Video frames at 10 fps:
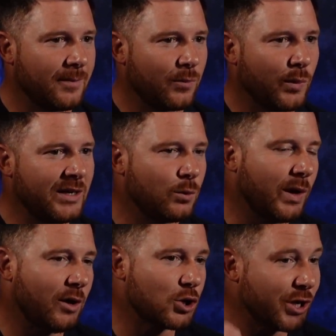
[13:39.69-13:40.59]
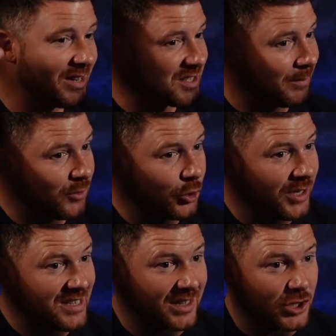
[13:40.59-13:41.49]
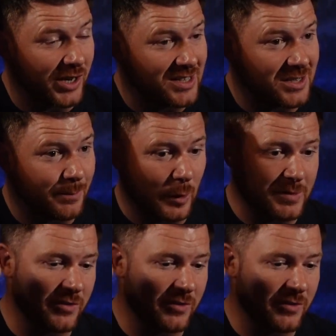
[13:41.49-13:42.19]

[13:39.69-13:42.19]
why not trade some? You can easily trade some properties.